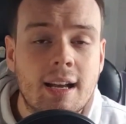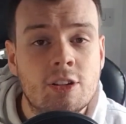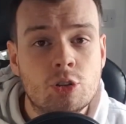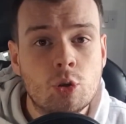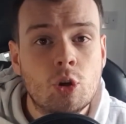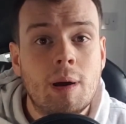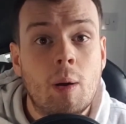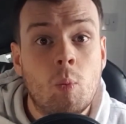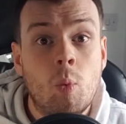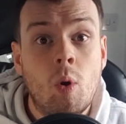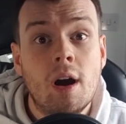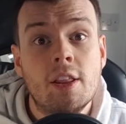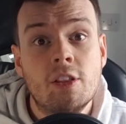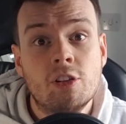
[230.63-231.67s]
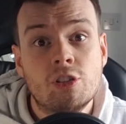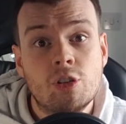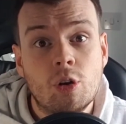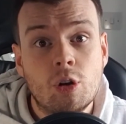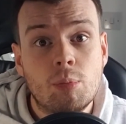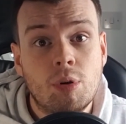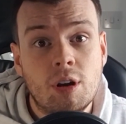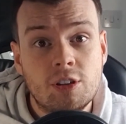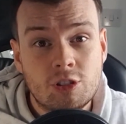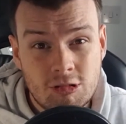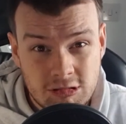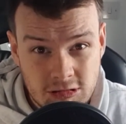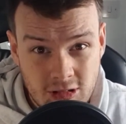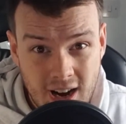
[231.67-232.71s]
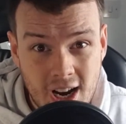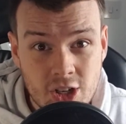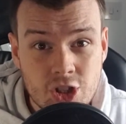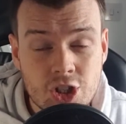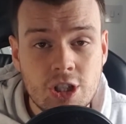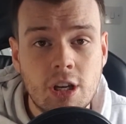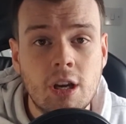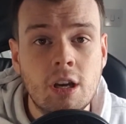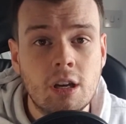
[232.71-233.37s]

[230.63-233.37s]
and talk about why the stock price crashed